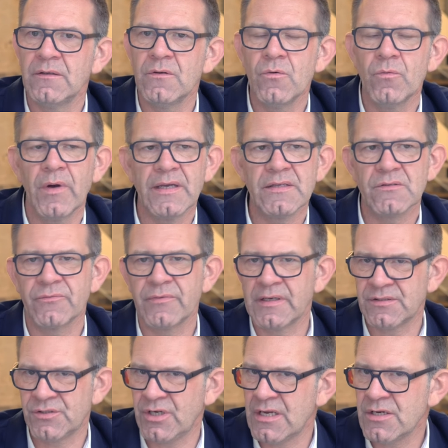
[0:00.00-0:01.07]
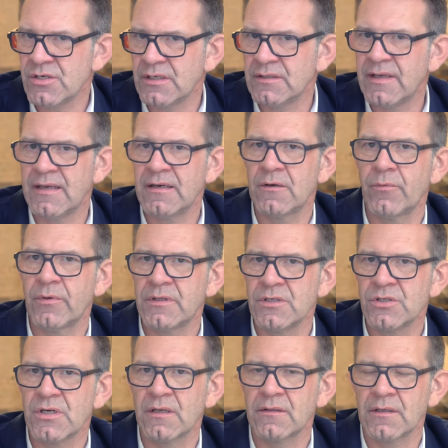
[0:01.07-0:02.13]
new ways of exchanging data with
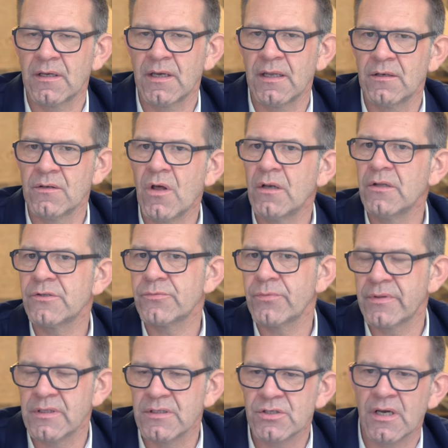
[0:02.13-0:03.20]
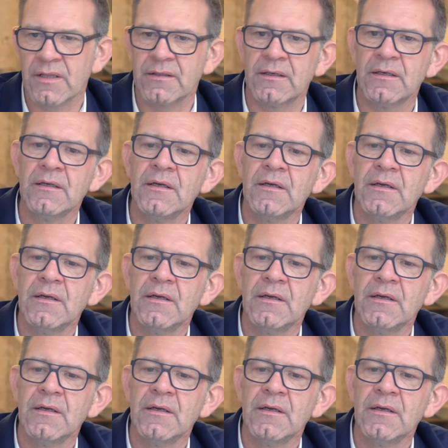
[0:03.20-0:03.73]
each other and knowledge with each other.